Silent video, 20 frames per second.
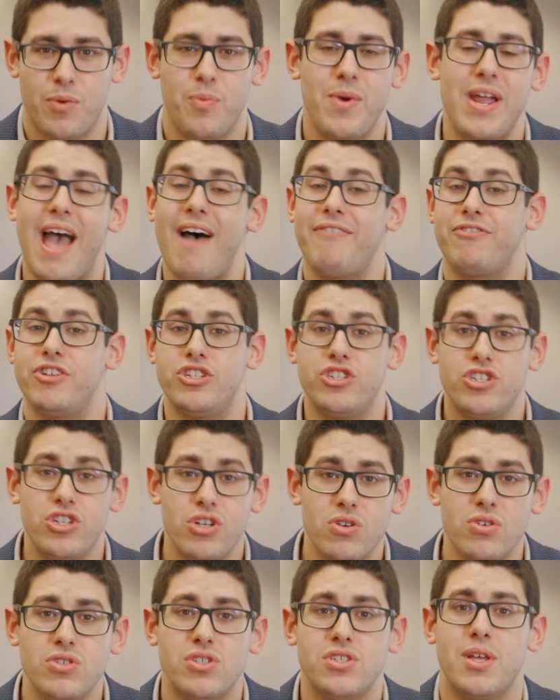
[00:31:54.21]
We have to
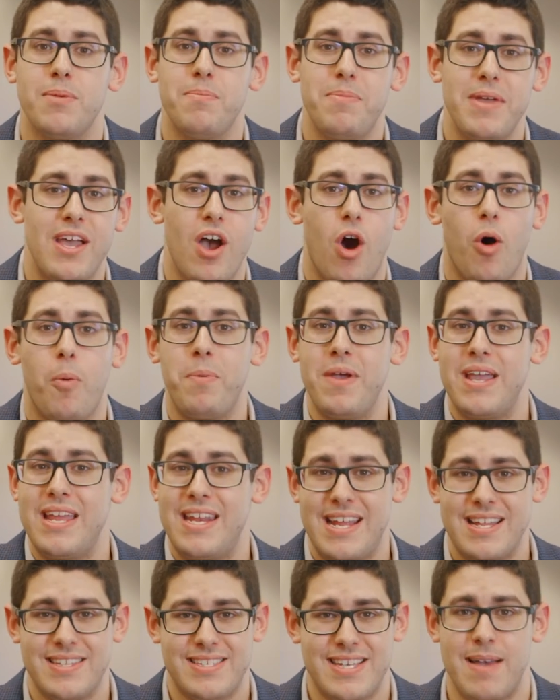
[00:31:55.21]
choose to be
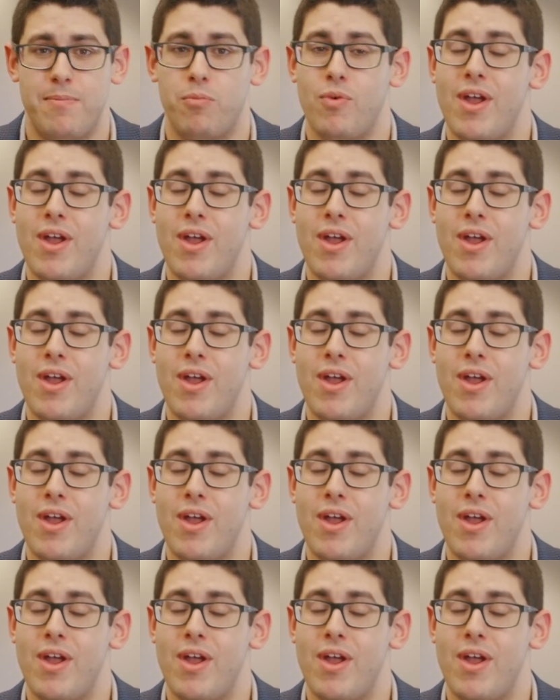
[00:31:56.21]
obedient to Him.